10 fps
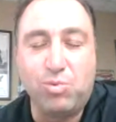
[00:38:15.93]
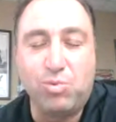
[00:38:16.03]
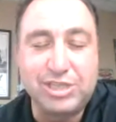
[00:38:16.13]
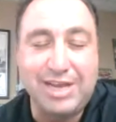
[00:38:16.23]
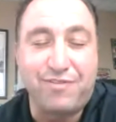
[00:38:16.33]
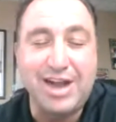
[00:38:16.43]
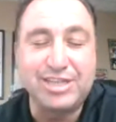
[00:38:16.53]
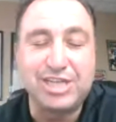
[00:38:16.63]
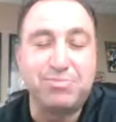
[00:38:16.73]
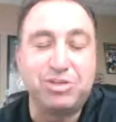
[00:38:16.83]
We'll say
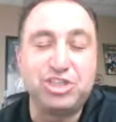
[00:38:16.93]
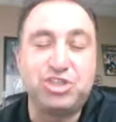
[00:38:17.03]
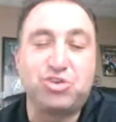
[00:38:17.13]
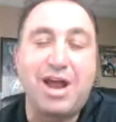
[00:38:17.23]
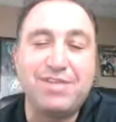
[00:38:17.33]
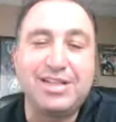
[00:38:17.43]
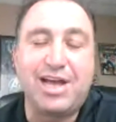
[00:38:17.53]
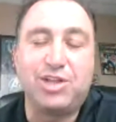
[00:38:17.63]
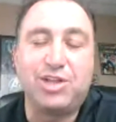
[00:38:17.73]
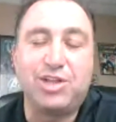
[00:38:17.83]
franchise, but just
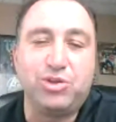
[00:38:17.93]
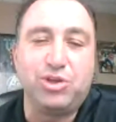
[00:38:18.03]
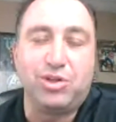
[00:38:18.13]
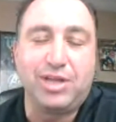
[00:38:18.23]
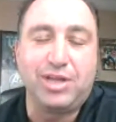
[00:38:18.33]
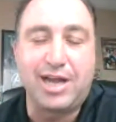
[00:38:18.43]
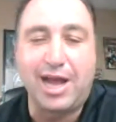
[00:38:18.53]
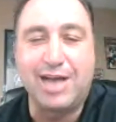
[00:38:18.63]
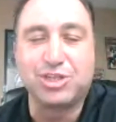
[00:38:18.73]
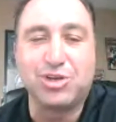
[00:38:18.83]
driving down the road, you'll hit
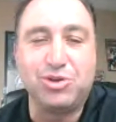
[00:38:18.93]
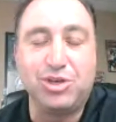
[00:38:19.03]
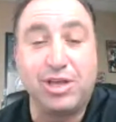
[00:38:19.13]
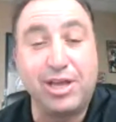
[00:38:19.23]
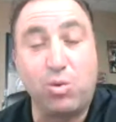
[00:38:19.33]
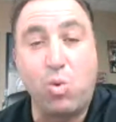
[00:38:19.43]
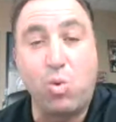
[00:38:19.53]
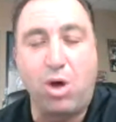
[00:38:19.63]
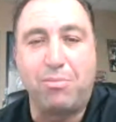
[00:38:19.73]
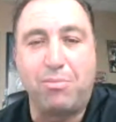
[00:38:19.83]
a Costco, you'll hit
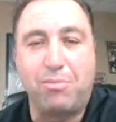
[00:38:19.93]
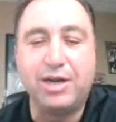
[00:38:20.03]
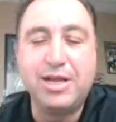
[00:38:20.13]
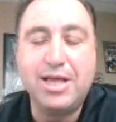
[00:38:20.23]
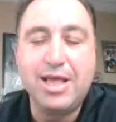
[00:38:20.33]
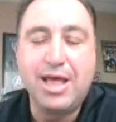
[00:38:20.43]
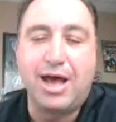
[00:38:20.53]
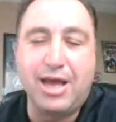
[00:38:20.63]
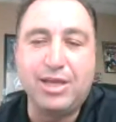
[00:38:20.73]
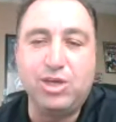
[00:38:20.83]
a Walmart.
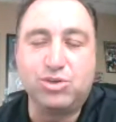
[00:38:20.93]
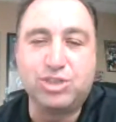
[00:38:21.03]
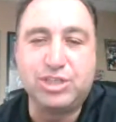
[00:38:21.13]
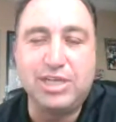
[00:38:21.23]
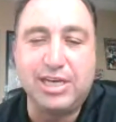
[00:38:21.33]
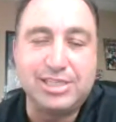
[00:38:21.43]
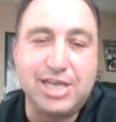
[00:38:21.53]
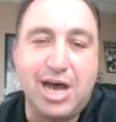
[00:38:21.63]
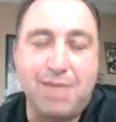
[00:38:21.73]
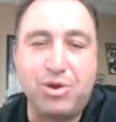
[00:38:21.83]
You'll see
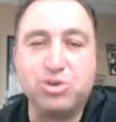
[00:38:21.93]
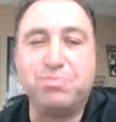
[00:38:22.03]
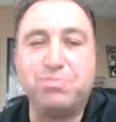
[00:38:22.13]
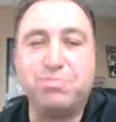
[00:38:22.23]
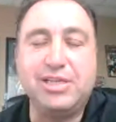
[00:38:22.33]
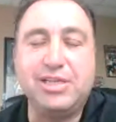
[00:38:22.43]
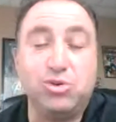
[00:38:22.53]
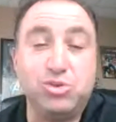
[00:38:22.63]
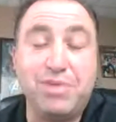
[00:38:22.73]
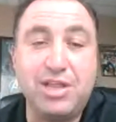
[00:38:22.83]
a Domino's
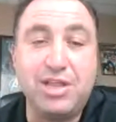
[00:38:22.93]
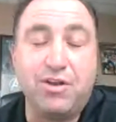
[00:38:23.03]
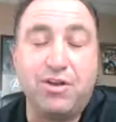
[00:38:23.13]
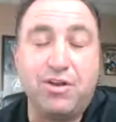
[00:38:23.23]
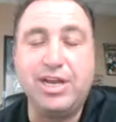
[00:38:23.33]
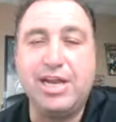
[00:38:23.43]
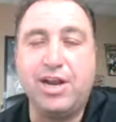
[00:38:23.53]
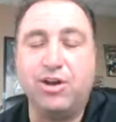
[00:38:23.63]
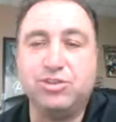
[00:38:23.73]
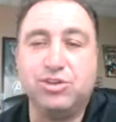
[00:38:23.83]
Pizza who's been there
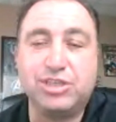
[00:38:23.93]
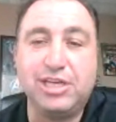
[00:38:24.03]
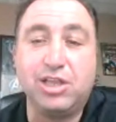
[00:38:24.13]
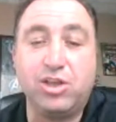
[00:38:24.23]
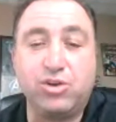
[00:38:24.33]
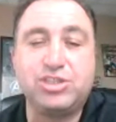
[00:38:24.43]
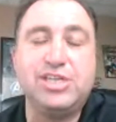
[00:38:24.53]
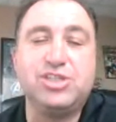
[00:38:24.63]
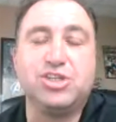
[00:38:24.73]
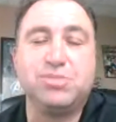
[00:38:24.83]
30 years. You'll see a
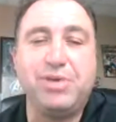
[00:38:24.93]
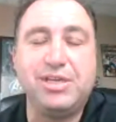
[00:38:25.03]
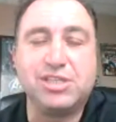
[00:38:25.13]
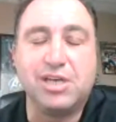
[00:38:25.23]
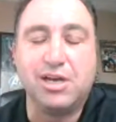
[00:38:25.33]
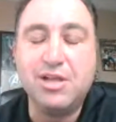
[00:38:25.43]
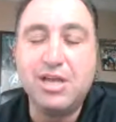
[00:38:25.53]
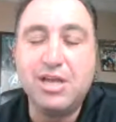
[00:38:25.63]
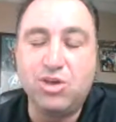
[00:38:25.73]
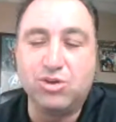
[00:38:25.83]
Little Caesars
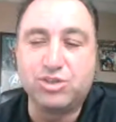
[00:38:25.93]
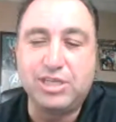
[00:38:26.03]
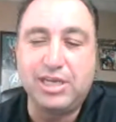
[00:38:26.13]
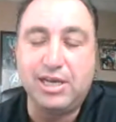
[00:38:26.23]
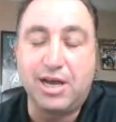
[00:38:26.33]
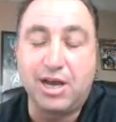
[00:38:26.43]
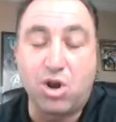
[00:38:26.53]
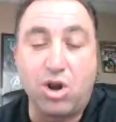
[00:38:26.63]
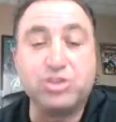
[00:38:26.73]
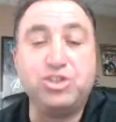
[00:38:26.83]
Pizza. You'll see
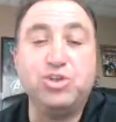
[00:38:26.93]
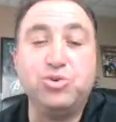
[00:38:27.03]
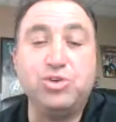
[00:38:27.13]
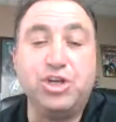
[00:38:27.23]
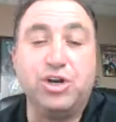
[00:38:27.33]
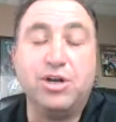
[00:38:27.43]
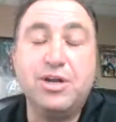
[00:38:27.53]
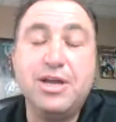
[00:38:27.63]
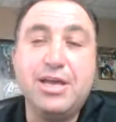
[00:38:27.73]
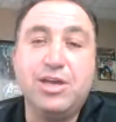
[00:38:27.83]
Carl's
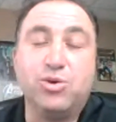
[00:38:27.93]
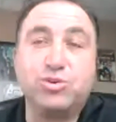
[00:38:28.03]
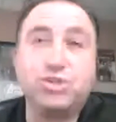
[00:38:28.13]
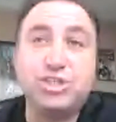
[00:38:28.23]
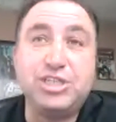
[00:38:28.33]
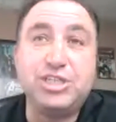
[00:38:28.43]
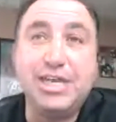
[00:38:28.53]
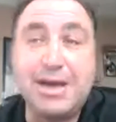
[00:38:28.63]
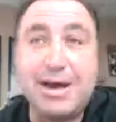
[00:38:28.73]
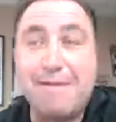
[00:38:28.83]
Jr. You'll
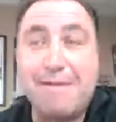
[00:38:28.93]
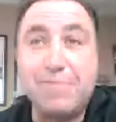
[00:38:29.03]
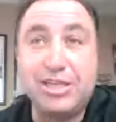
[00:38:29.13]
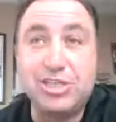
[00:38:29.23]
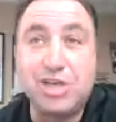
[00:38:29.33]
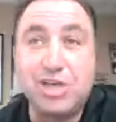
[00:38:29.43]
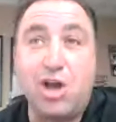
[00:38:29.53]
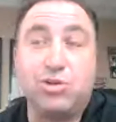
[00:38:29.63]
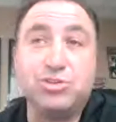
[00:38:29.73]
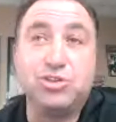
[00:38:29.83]
see
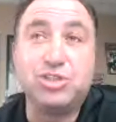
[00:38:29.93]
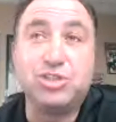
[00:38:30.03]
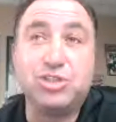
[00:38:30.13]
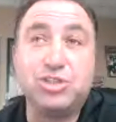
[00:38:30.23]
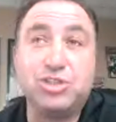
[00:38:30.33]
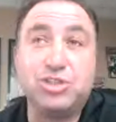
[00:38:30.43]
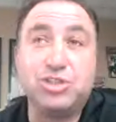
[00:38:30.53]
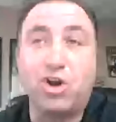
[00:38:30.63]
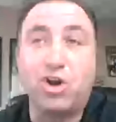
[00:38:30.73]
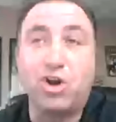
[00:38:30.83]
McDonald's. You'll see
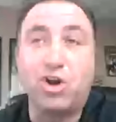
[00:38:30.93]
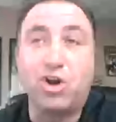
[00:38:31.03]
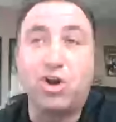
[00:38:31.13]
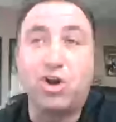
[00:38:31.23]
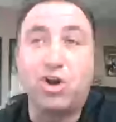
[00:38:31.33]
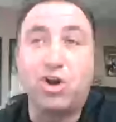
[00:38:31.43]
Burger King.